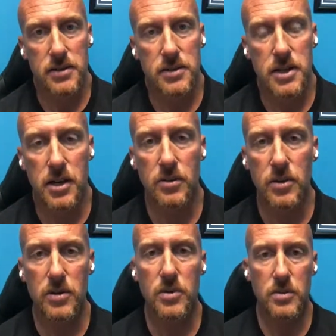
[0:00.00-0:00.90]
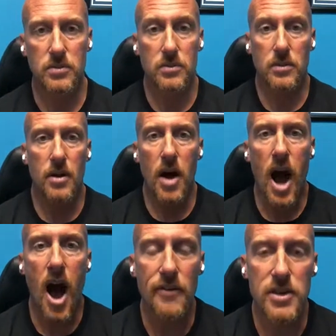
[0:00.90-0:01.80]
You know,
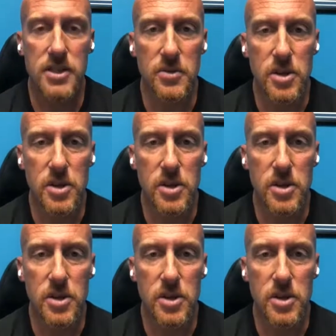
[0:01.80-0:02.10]
obviously,